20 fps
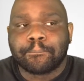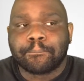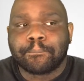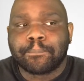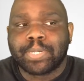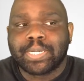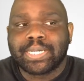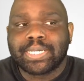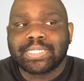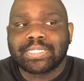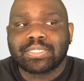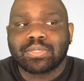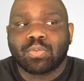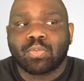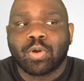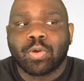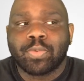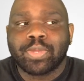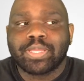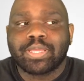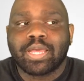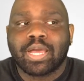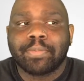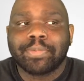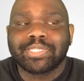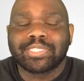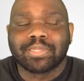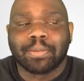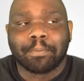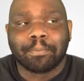but when we come
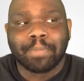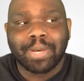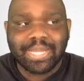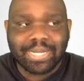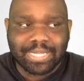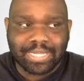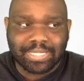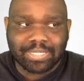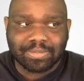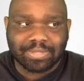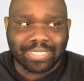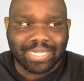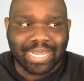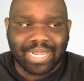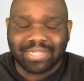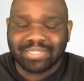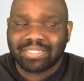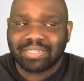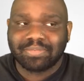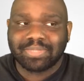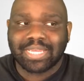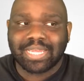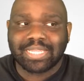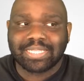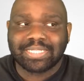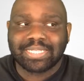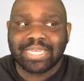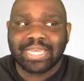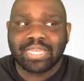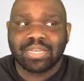into money, nine times out of
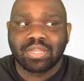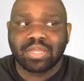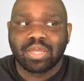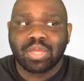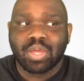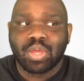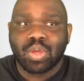10,